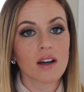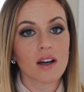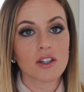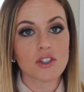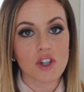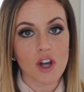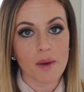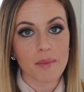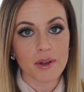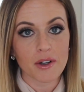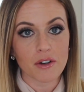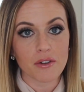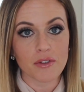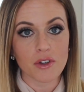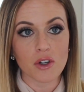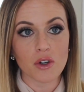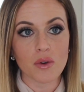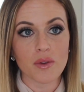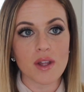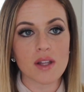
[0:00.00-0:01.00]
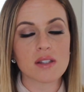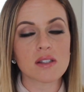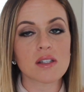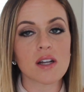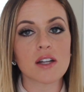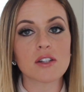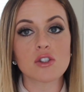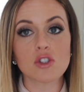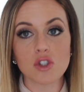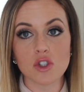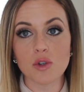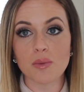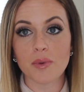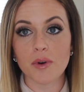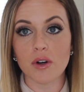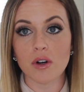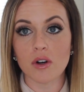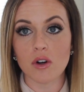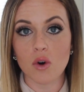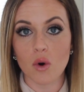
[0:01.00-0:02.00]
a job interview, that's not
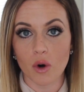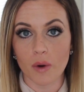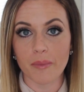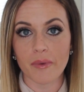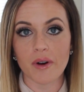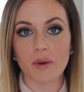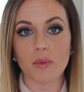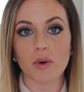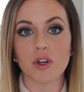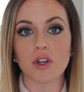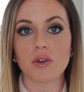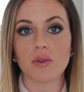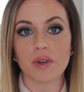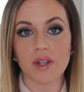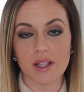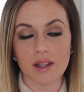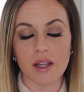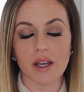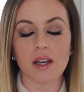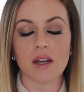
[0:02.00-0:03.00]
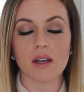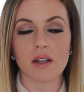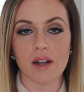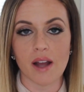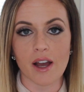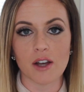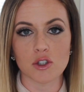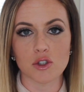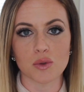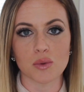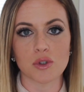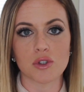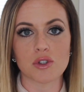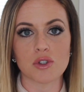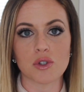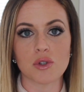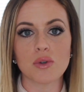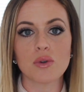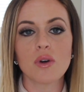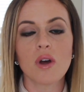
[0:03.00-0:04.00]
super corporate where you need like an actual
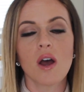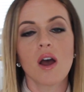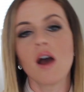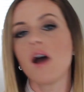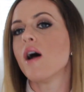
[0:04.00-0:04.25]
suit,